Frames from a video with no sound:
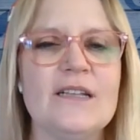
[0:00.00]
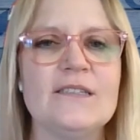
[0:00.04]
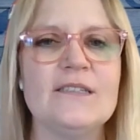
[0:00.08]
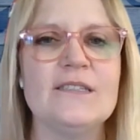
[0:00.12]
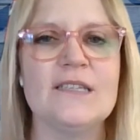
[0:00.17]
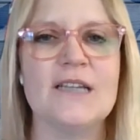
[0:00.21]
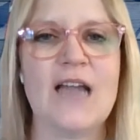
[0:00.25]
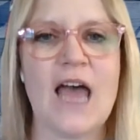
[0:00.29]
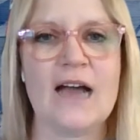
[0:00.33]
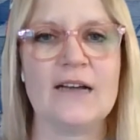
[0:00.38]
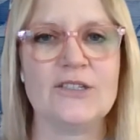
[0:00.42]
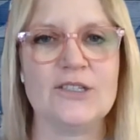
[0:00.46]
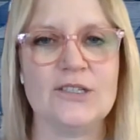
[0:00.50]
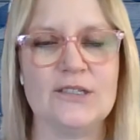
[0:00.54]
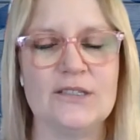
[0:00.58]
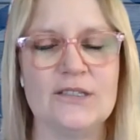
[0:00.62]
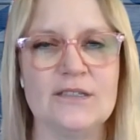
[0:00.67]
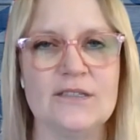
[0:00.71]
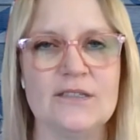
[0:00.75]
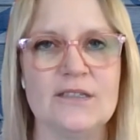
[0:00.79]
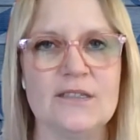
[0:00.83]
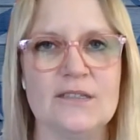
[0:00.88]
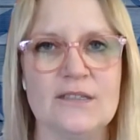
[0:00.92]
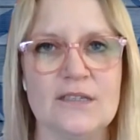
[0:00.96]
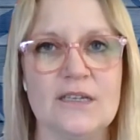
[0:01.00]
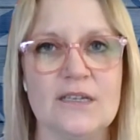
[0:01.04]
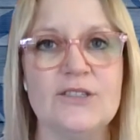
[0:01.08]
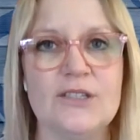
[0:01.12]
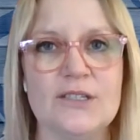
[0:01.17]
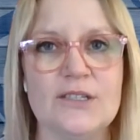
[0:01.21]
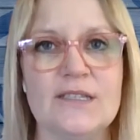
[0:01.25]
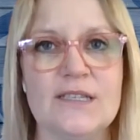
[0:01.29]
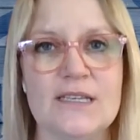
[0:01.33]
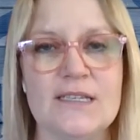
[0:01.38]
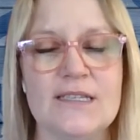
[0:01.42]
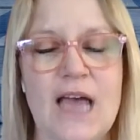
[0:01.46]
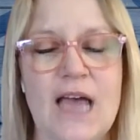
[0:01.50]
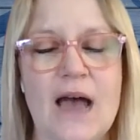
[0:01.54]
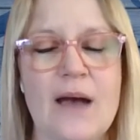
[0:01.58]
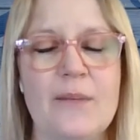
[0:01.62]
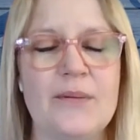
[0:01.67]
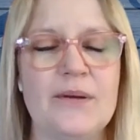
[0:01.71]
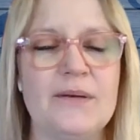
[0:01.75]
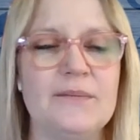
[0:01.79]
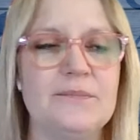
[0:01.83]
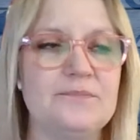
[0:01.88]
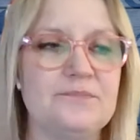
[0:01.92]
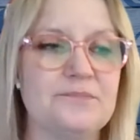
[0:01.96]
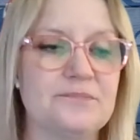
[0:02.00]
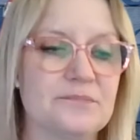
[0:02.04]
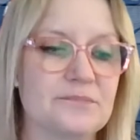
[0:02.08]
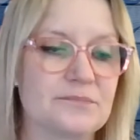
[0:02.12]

and actions such as these happen,